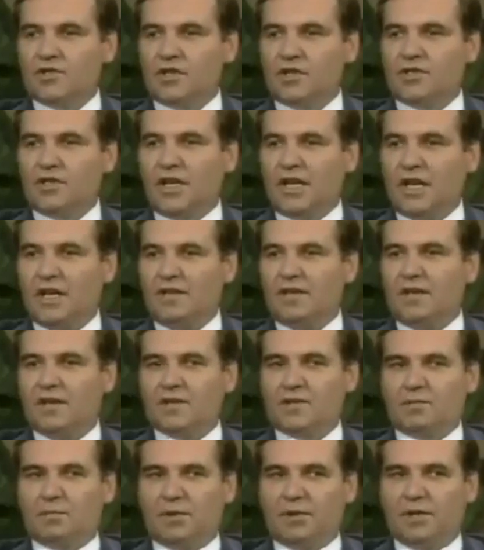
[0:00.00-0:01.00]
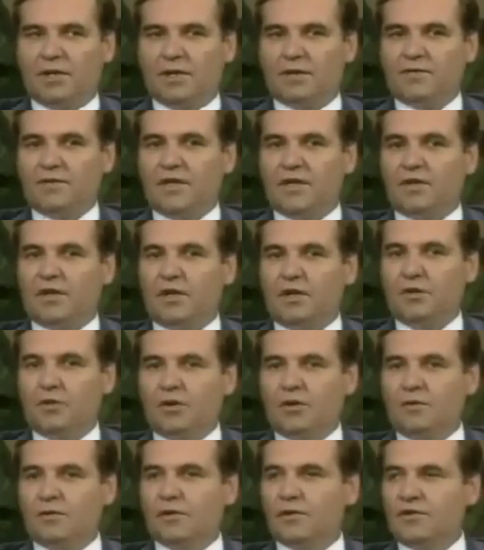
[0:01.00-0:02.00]
finish. Just as the atheist believes that the
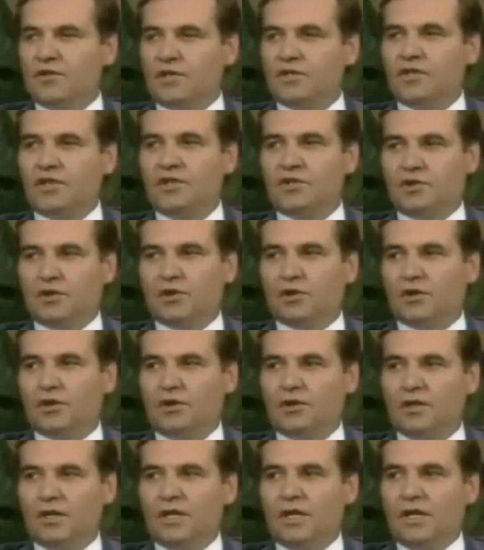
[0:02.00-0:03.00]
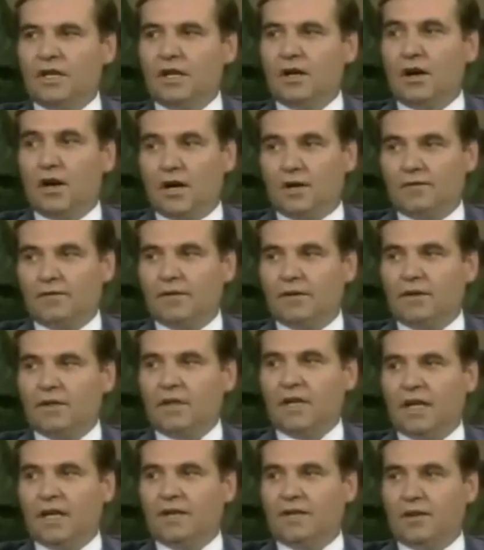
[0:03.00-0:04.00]
universe is eternal,
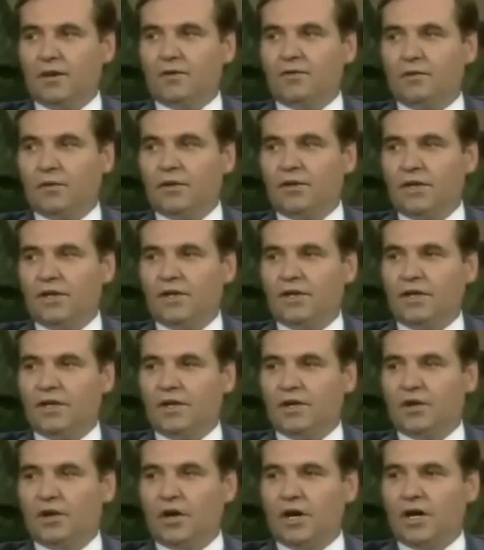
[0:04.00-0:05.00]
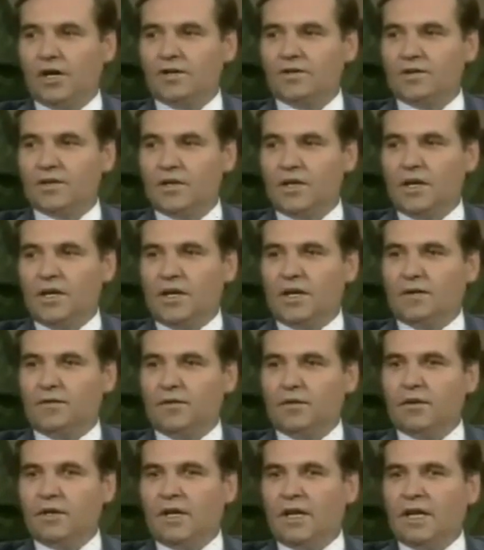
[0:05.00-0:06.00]
often, and therefore didn't need a cause,
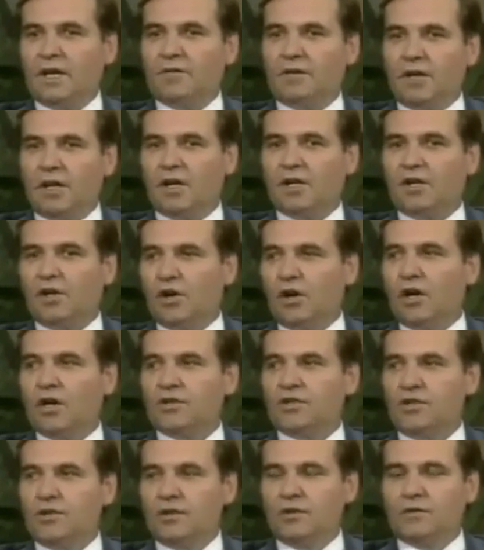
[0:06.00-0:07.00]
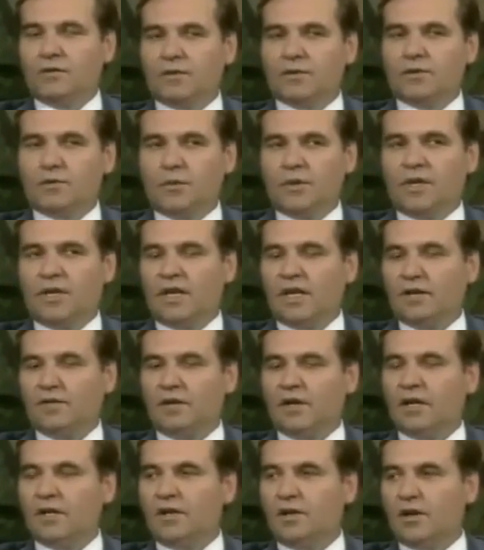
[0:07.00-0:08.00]
if you can have an uncaused universe, we can
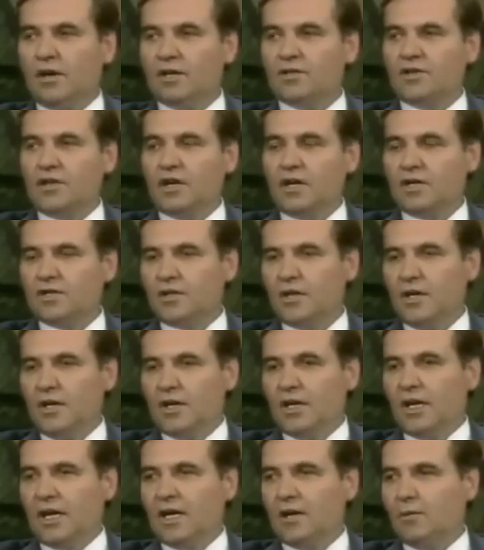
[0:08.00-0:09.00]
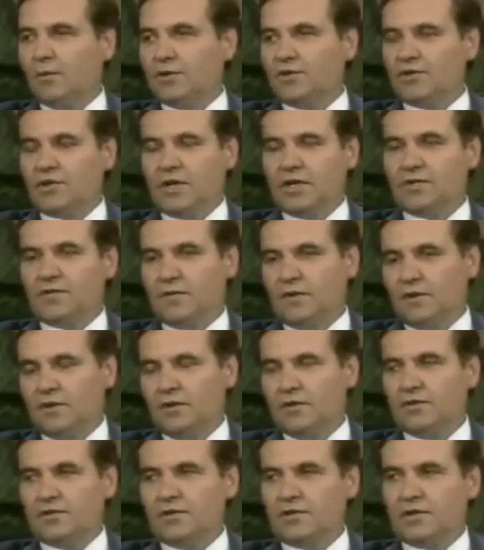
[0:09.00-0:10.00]
have an uncaused cause. God, what's sauce for
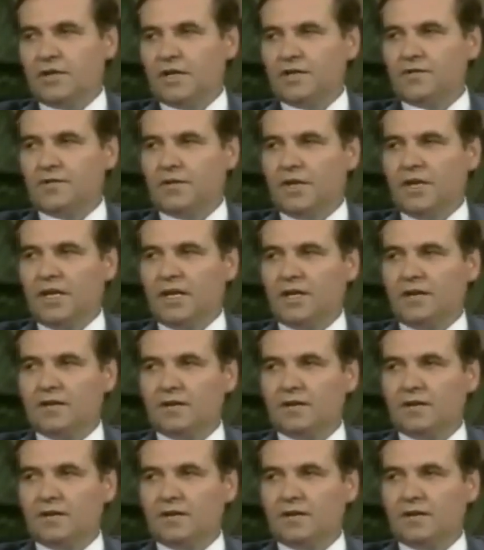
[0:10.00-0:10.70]
the goose is sauce for